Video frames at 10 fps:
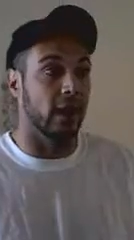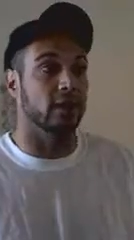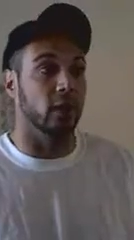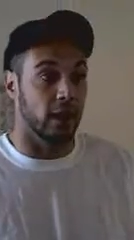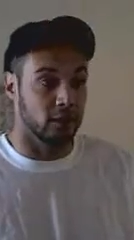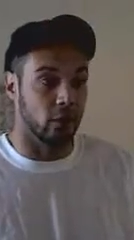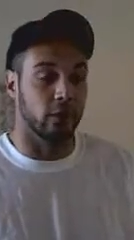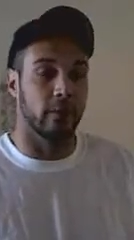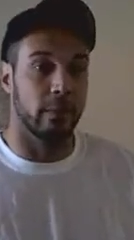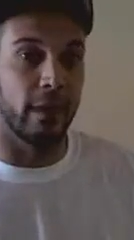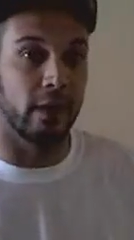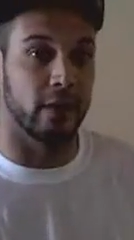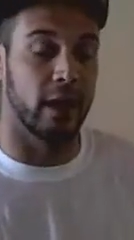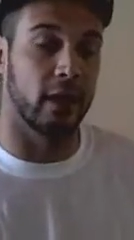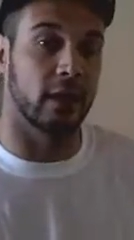I told them about that,
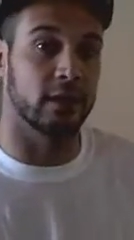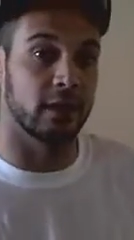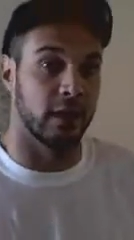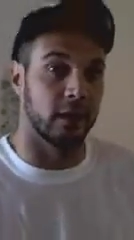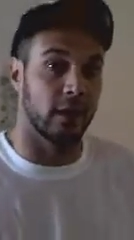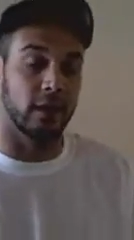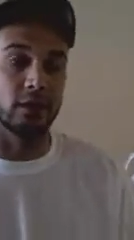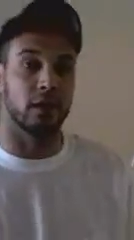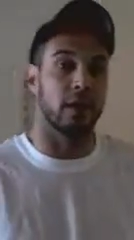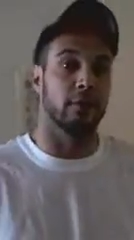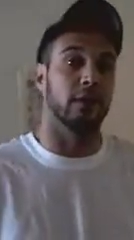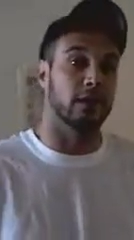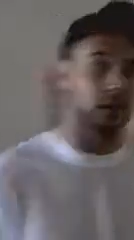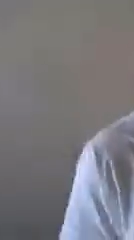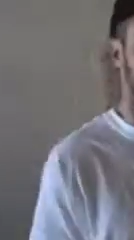and he said that it's not a big deal,
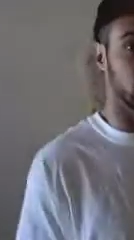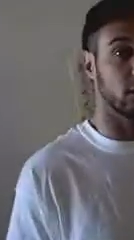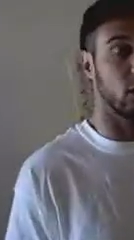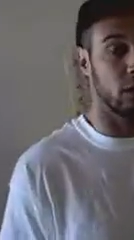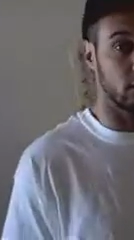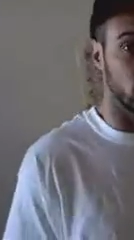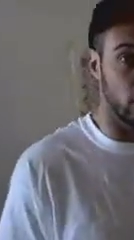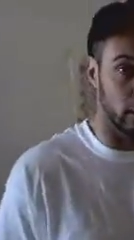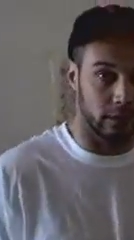it was a clogged toilet.